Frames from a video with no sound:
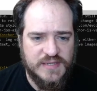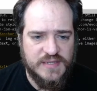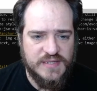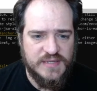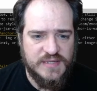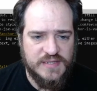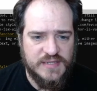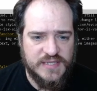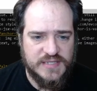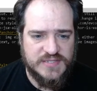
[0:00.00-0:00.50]

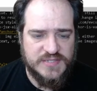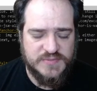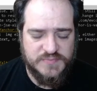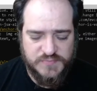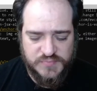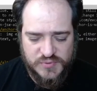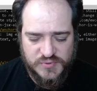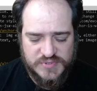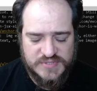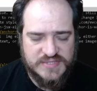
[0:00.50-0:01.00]
let's
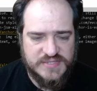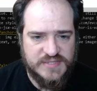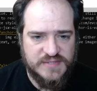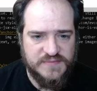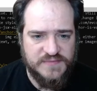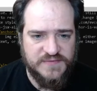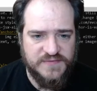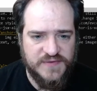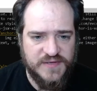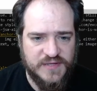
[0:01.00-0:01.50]
put
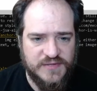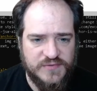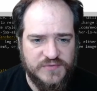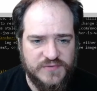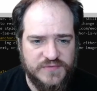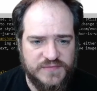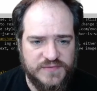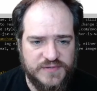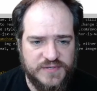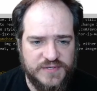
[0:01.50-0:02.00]
some value
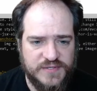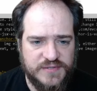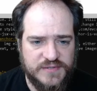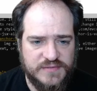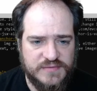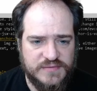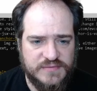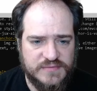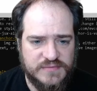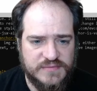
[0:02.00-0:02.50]
over here,
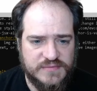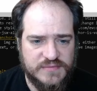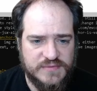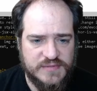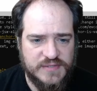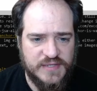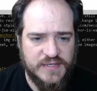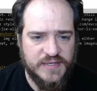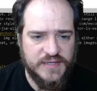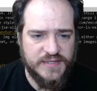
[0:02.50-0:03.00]

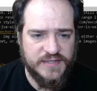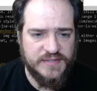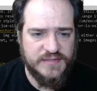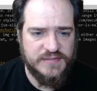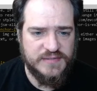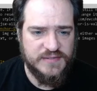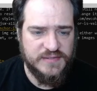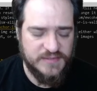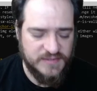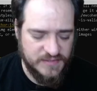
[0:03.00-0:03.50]
like
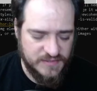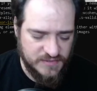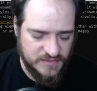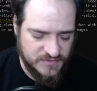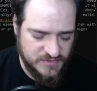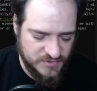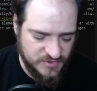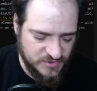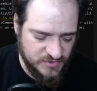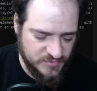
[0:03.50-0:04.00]
the ticker
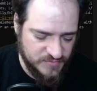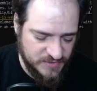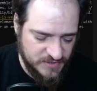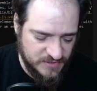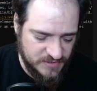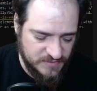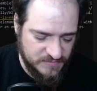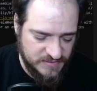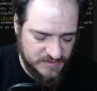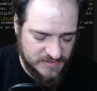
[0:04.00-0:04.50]
is going to
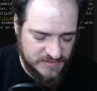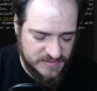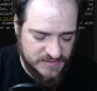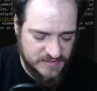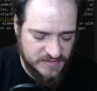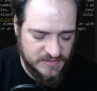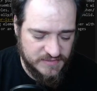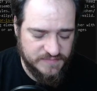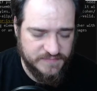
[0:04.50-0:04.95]
be BTC.